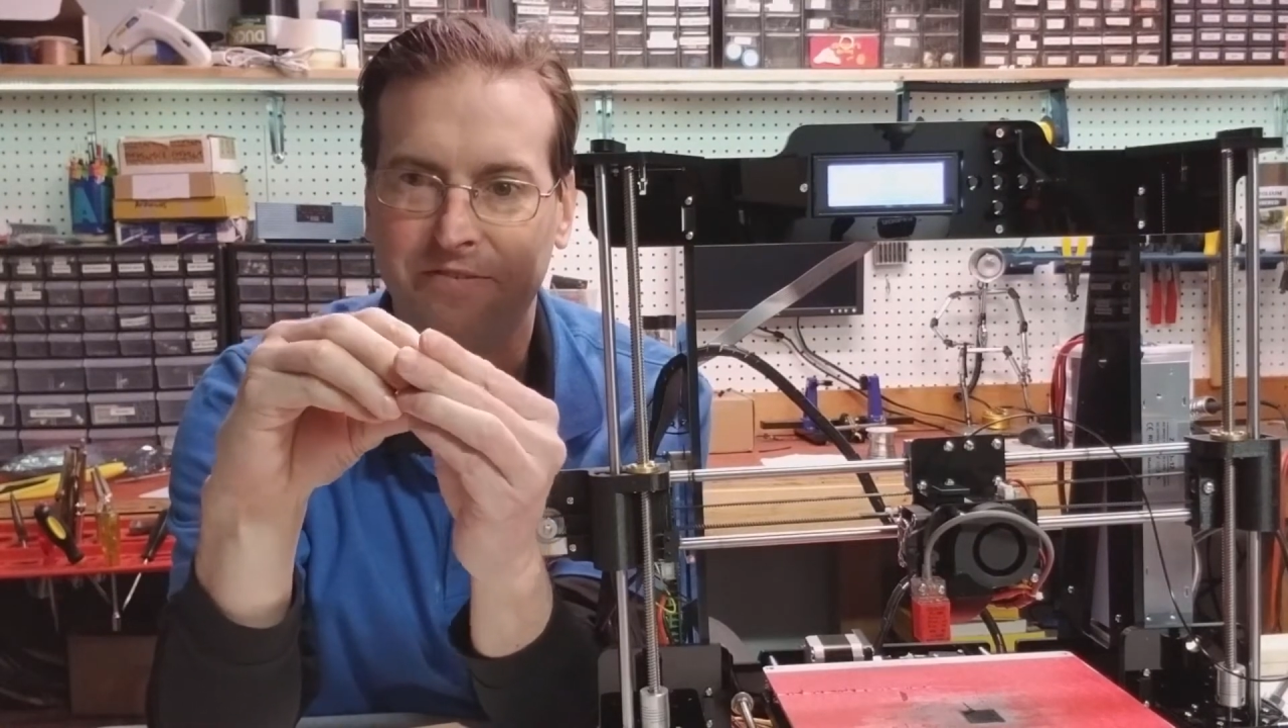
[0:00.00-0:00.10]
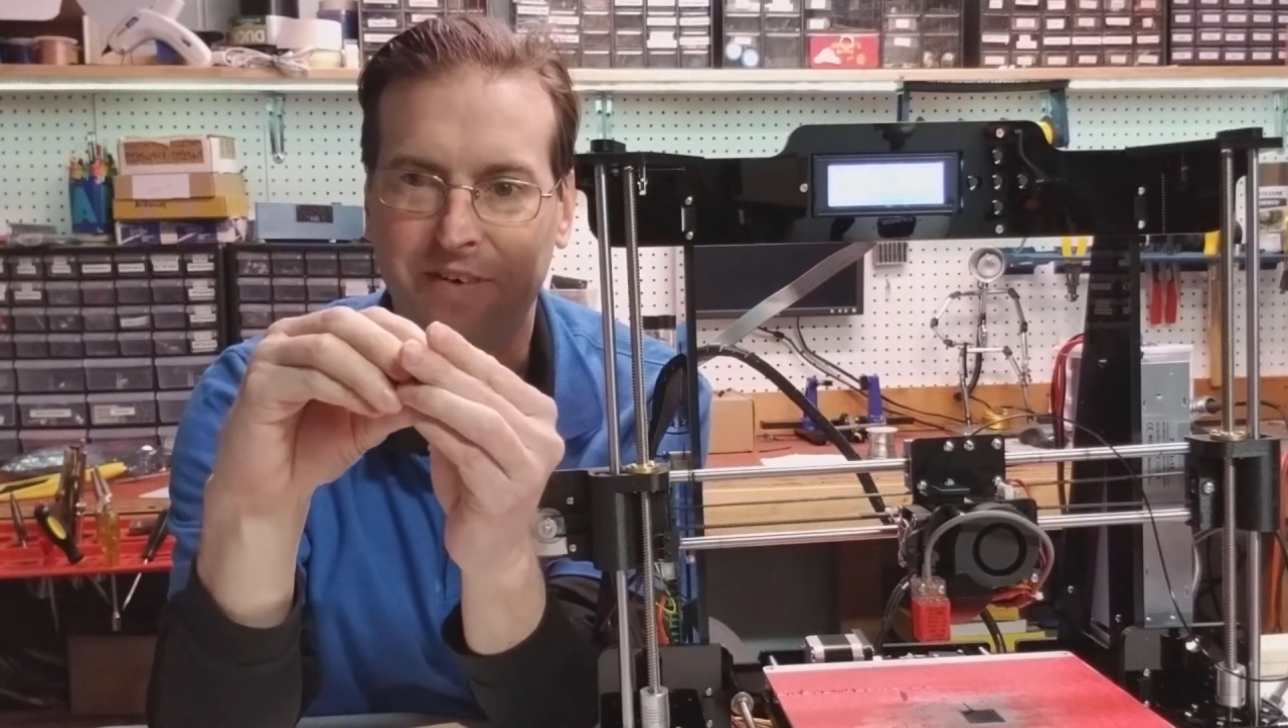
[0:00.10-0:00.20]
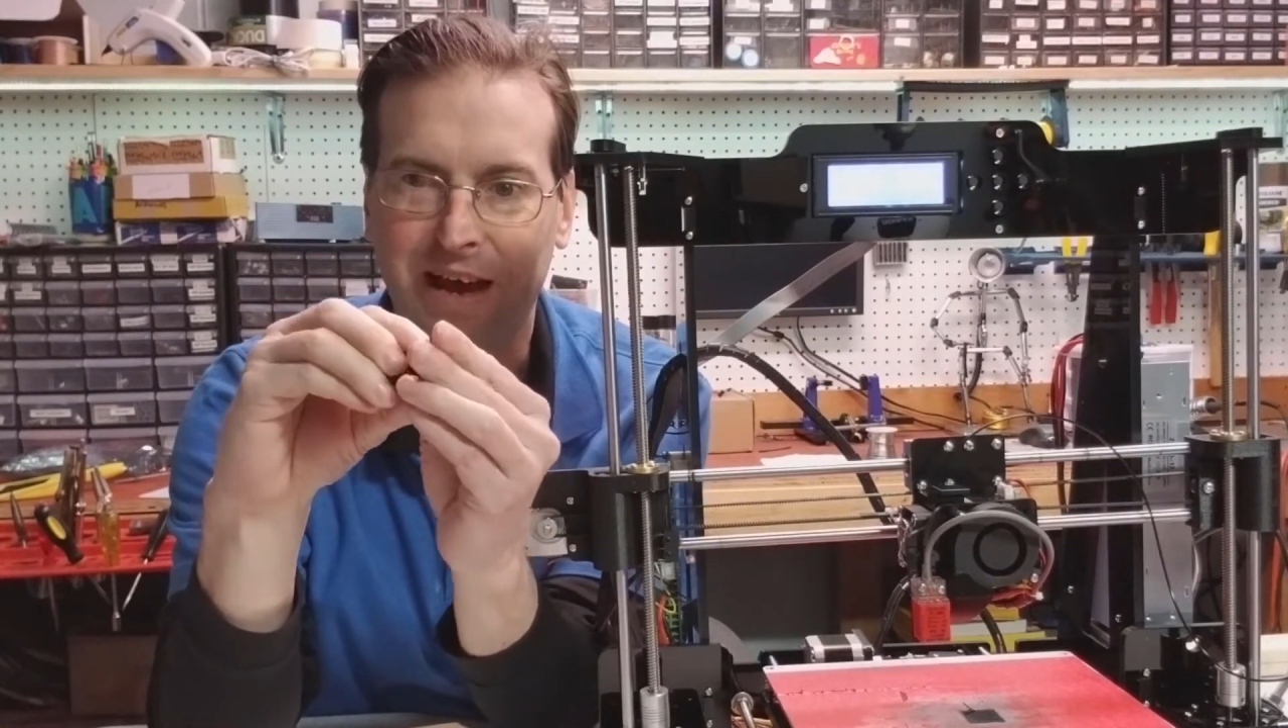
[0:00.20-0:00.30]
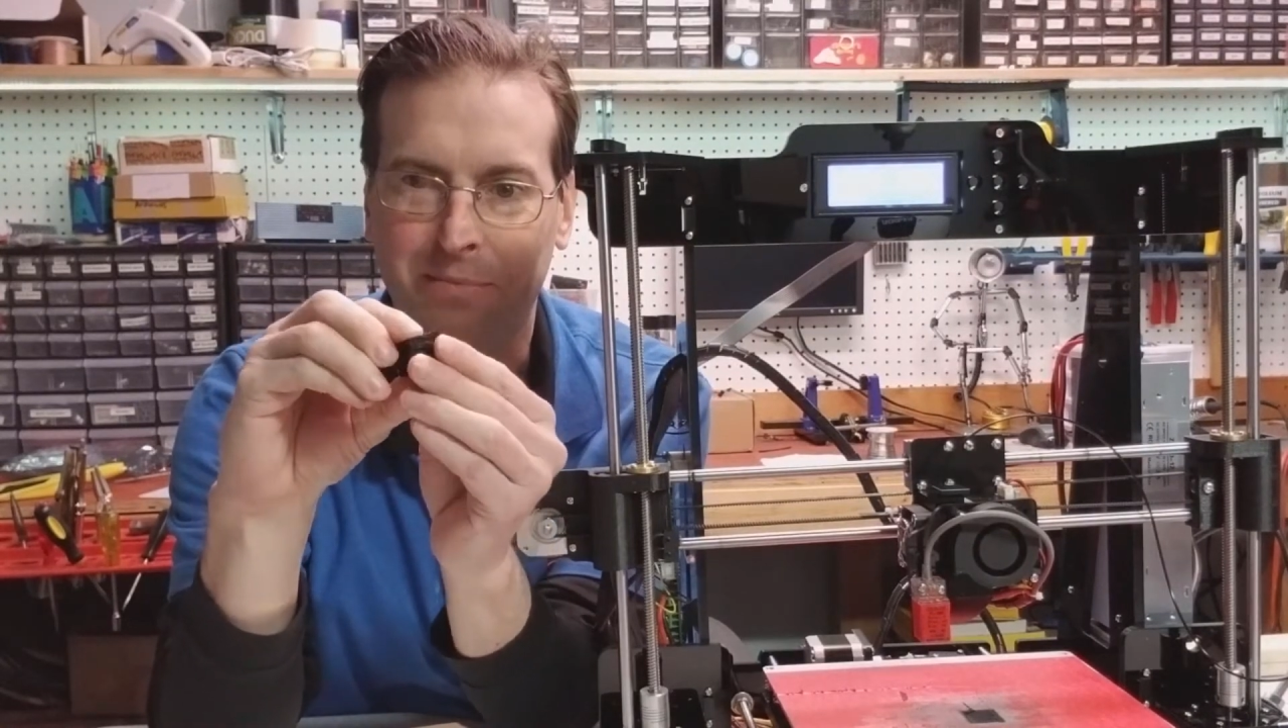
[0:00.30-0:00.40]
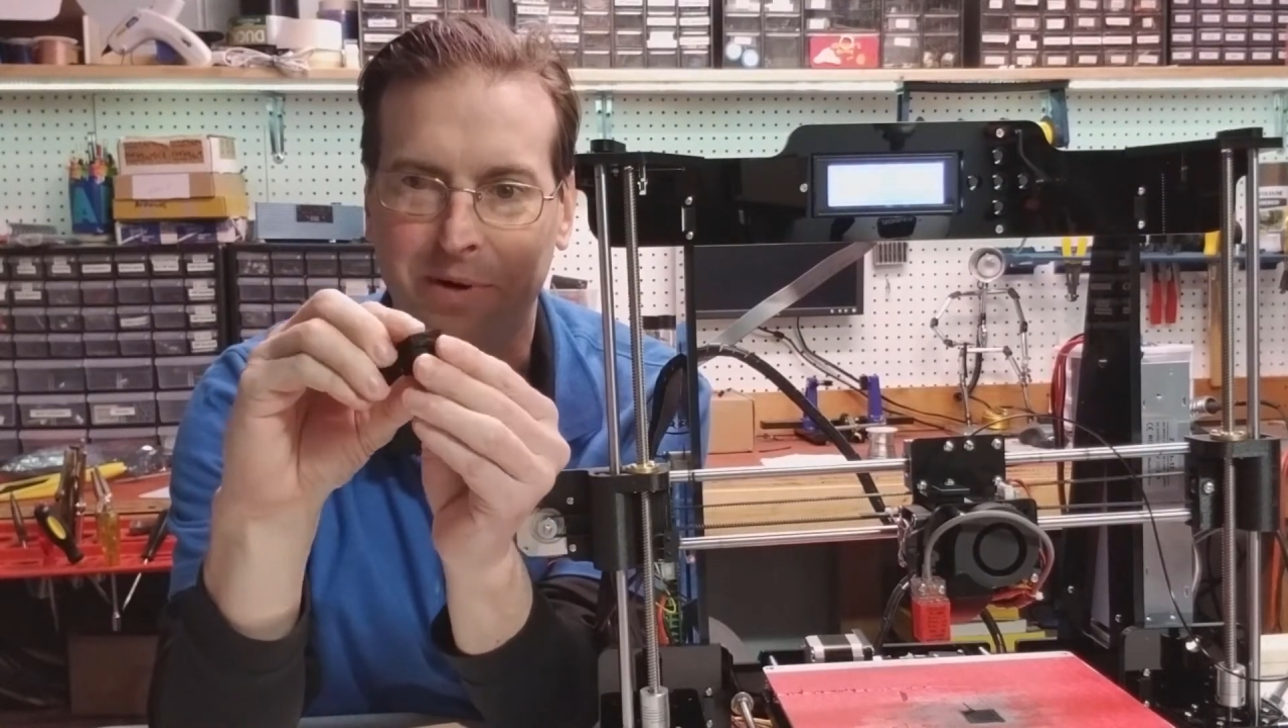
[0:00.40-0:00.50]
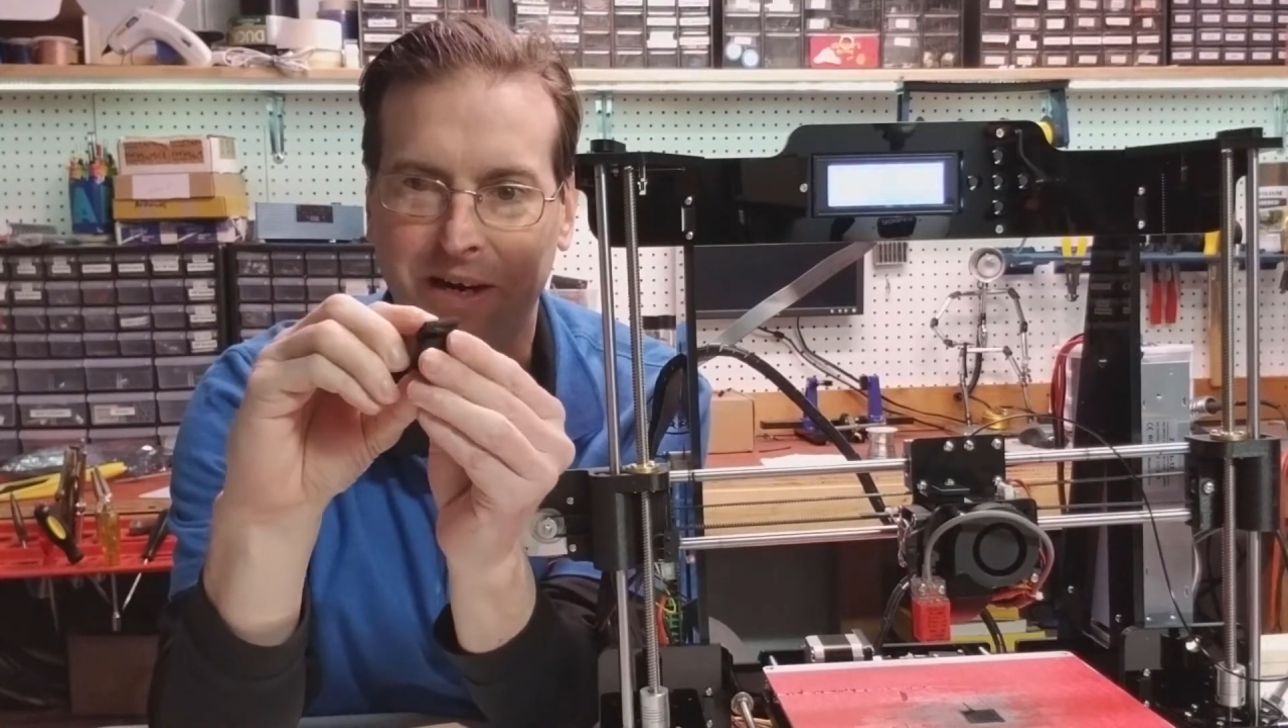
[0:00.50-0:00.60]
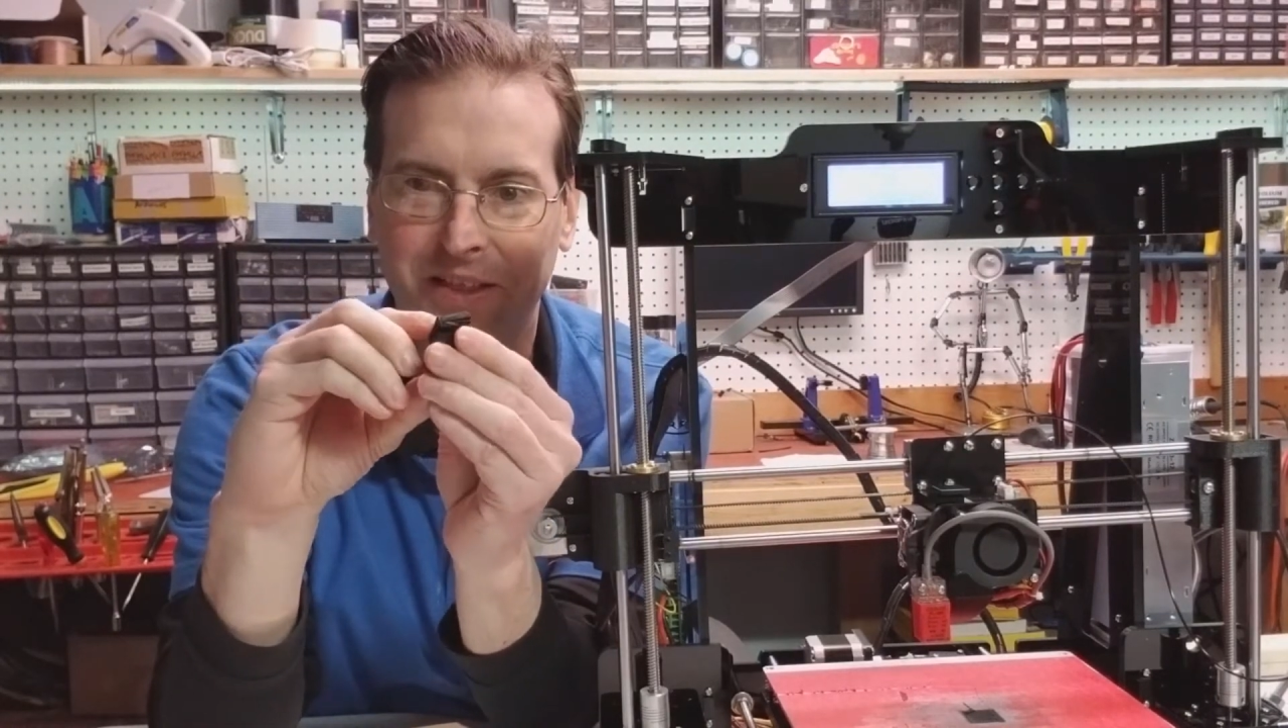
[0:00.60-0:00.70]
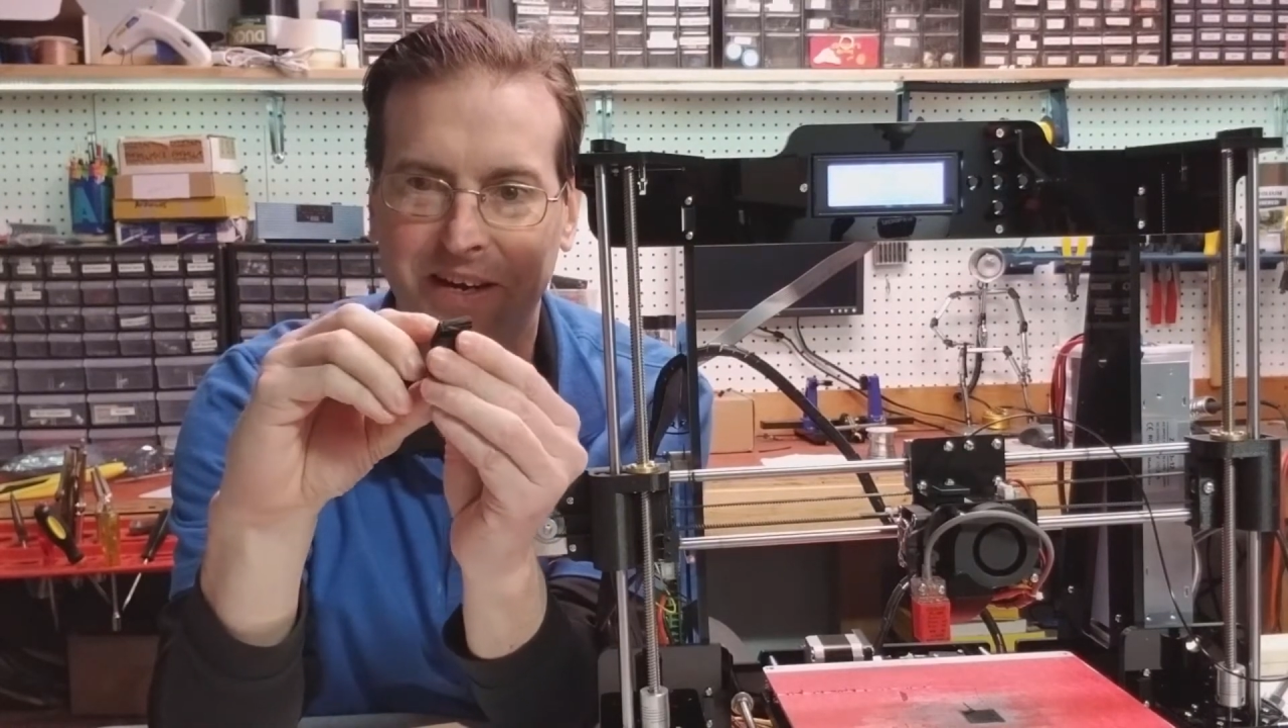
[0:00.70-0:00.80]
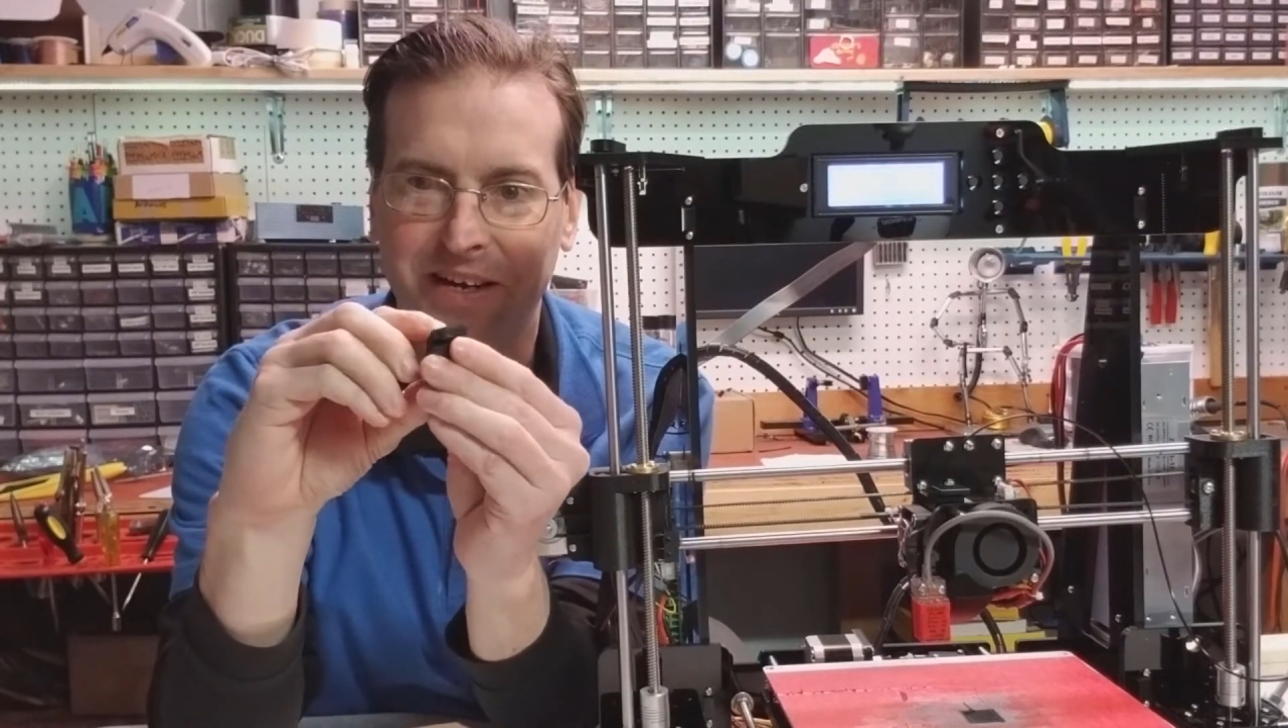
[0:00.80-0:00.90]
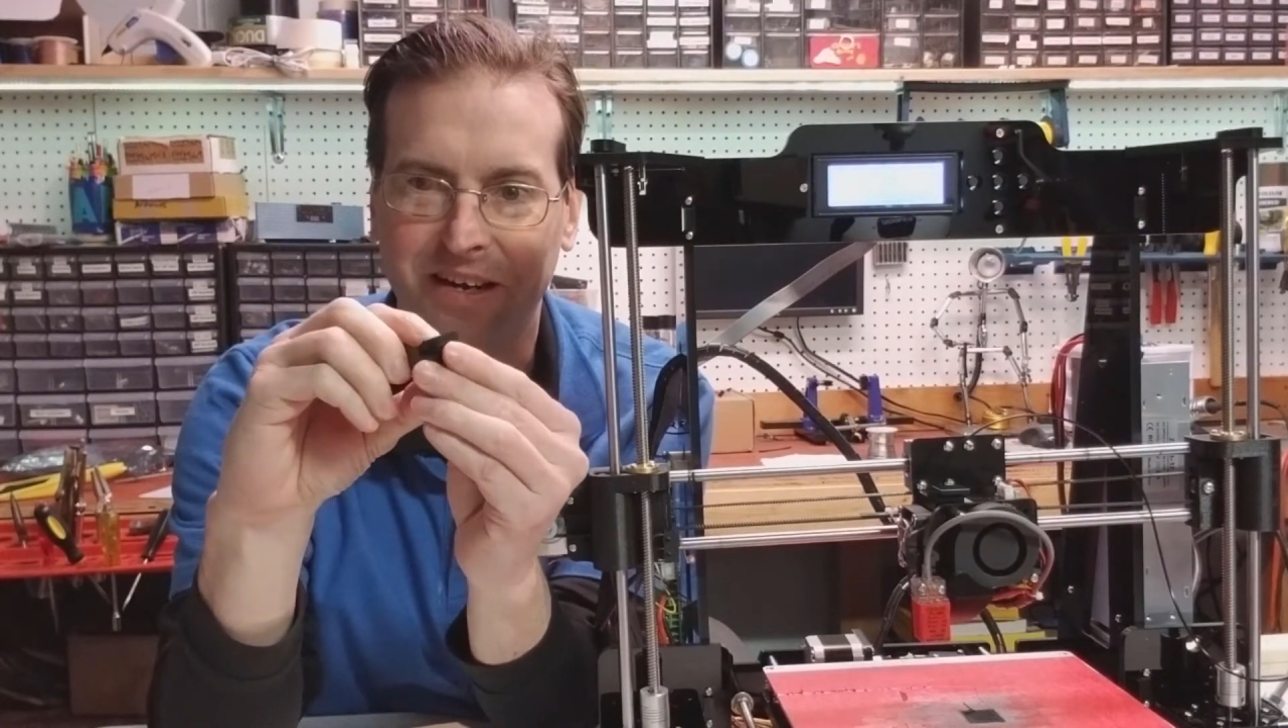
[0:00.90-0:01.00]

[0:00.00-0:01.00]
fabric than it